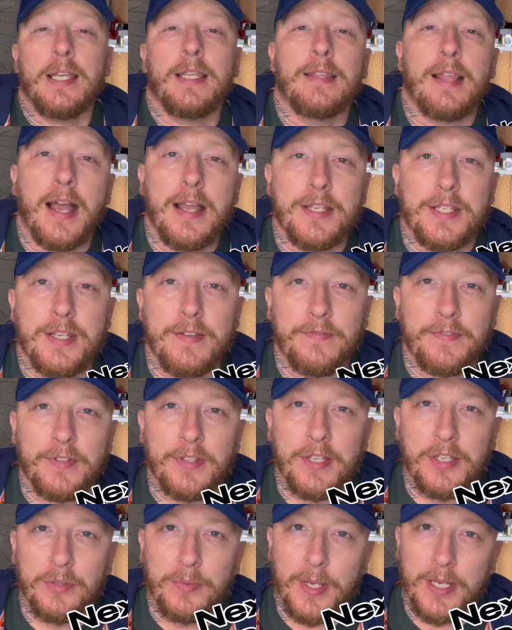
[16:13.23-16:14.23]
that is it for
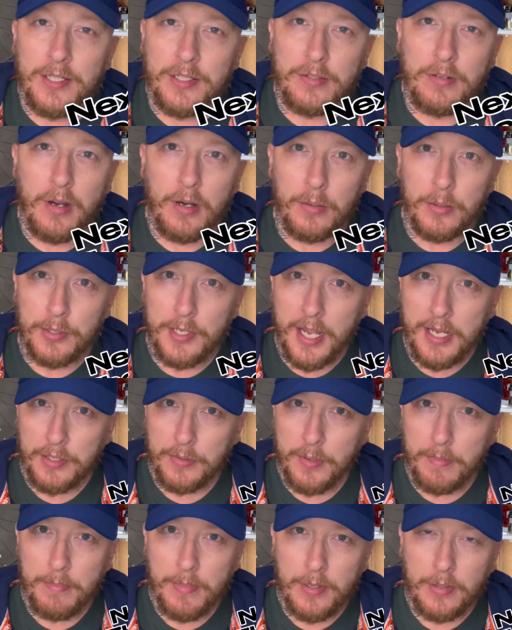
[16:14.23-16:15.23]
this week's Star Wars X
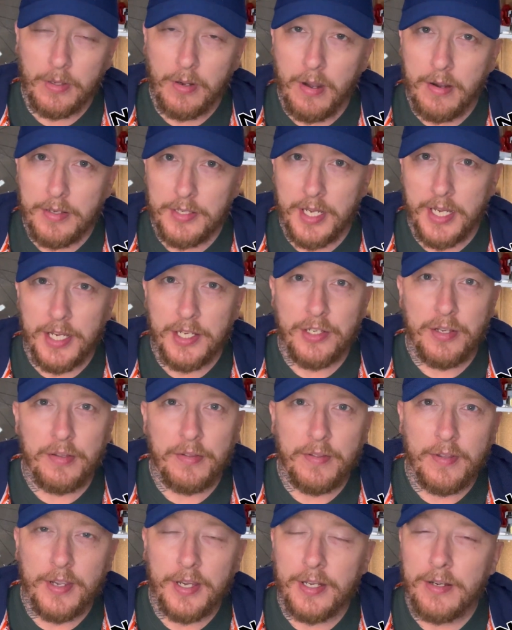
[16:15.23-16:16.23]
Wing build guys issue
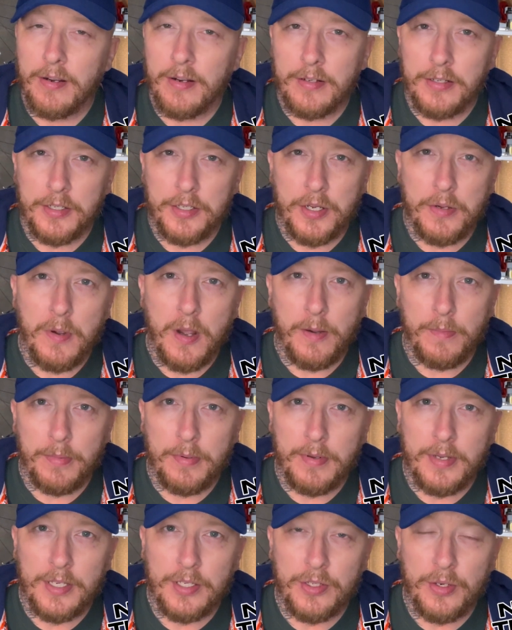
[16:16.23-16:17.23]
39 I do hope
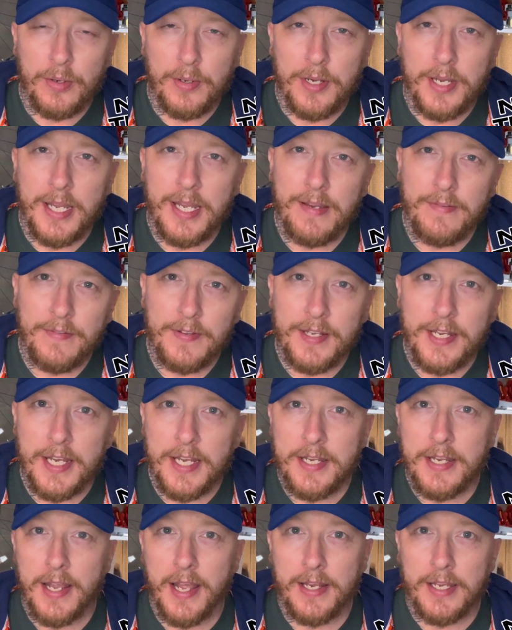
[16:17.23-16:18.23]
you enjoyed it if you
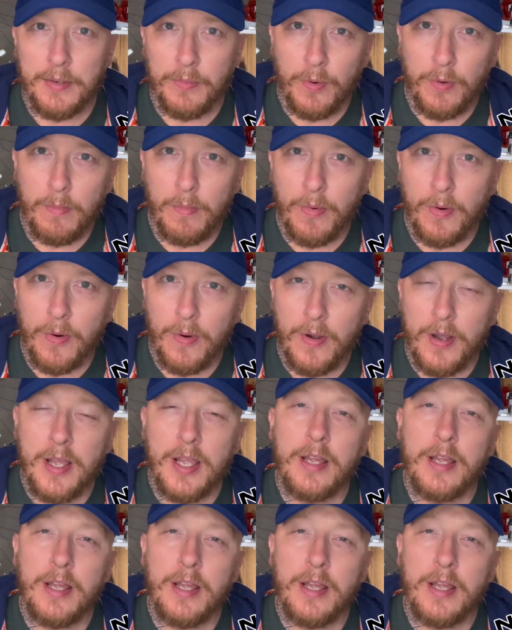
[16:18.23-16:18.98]
did and you want more